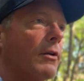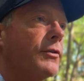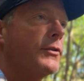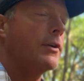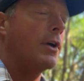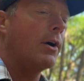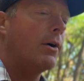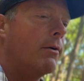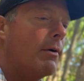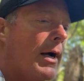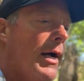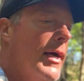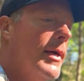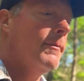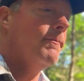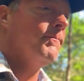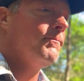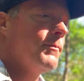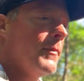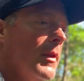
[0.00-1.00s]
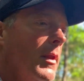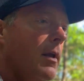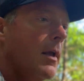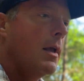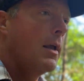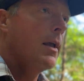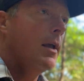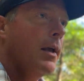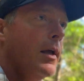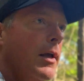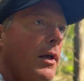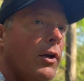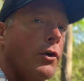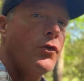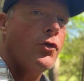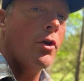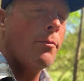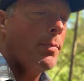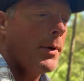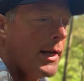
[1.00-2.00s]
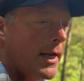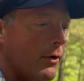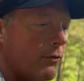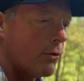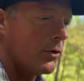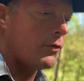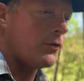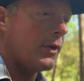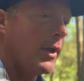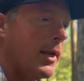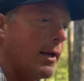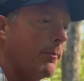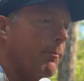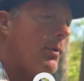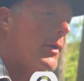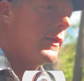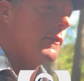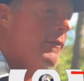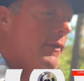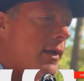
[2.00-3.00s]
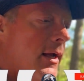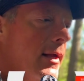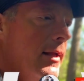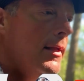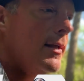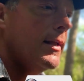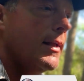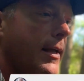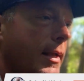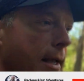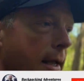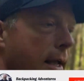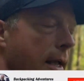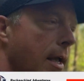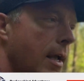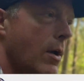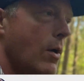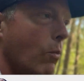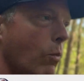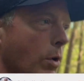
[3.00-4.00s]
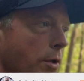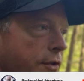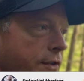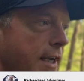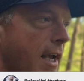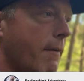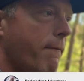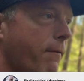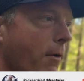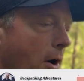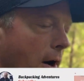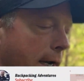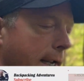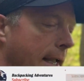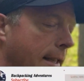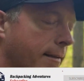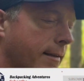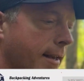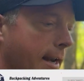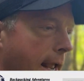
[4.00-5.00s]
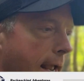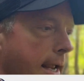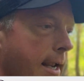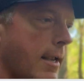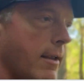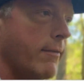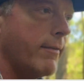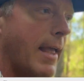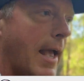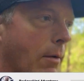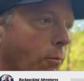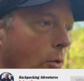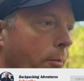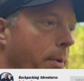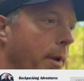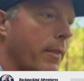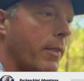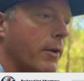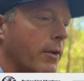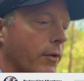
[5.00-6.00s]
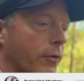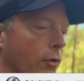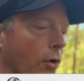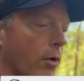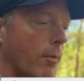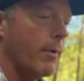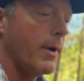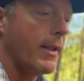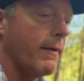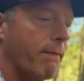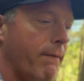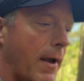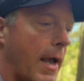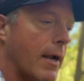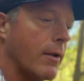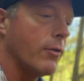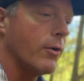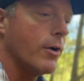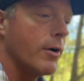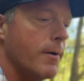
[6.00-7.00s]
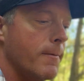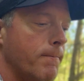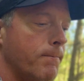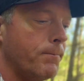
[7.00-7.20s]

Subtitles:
So should be interesting, but we'll see how far I get today, because that will be the determining factor